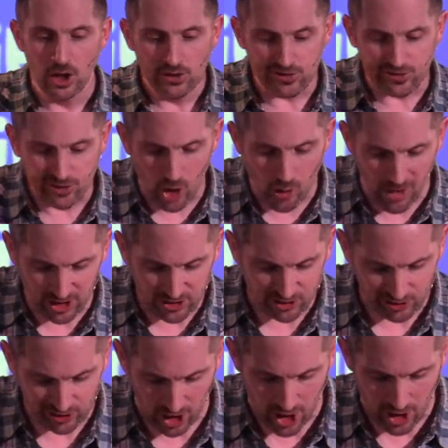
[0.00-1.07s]
So much
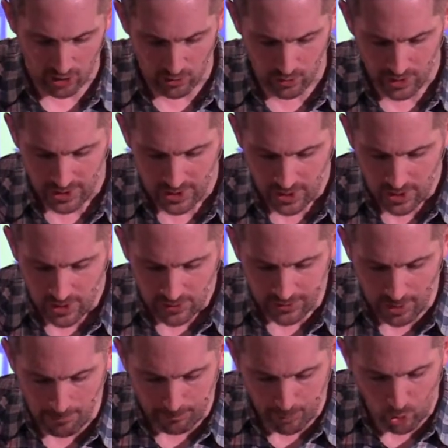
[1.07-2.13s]
so
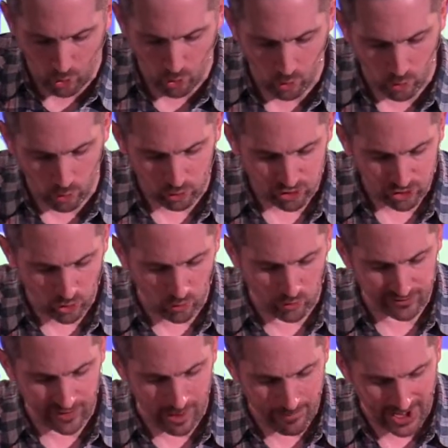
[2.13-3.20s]
that Paul
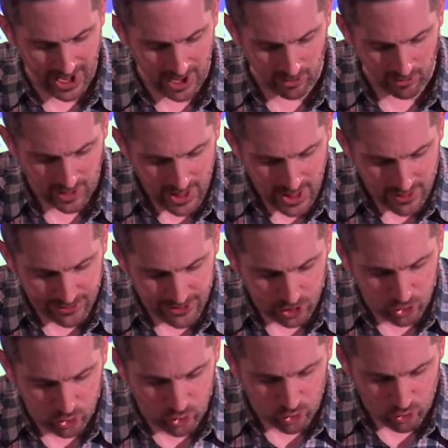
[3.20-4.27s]
talks about
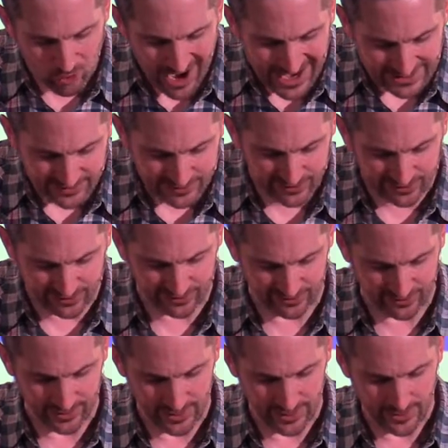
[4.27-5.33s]
the
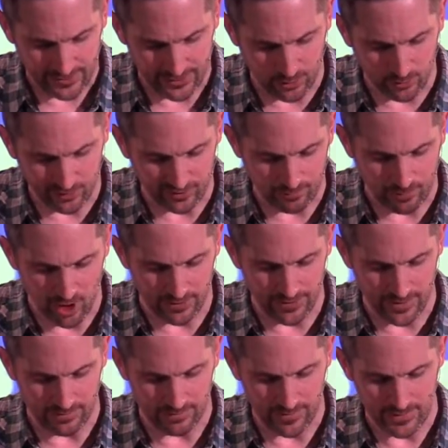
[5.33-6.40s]
grace that was
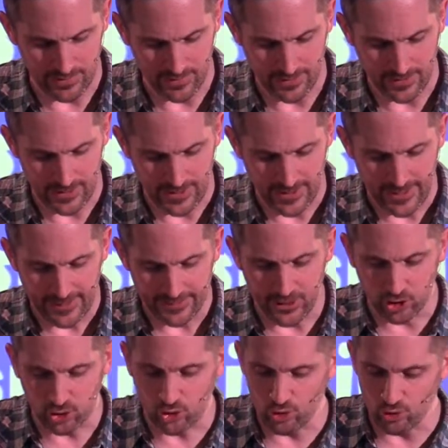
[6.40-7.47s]
upon them.
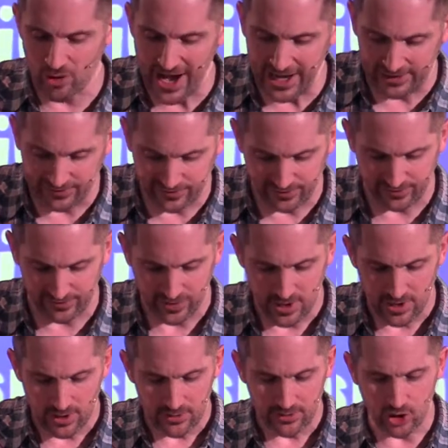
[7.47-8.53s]
The grace
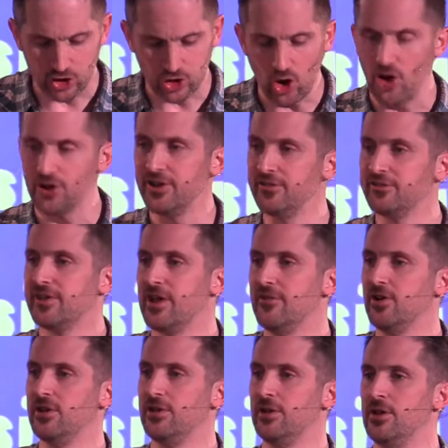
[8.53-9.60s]
that God has
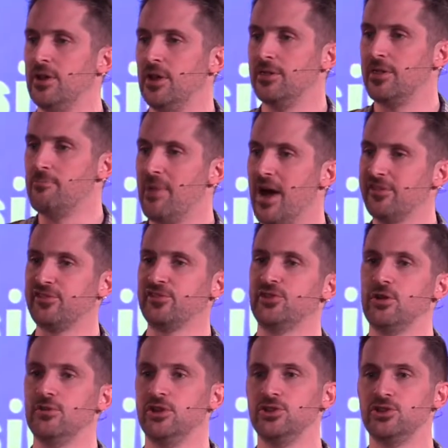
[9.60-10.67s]
given the
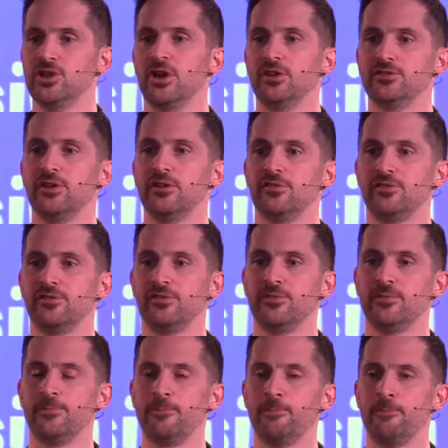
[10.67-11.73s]
Macedonian churches.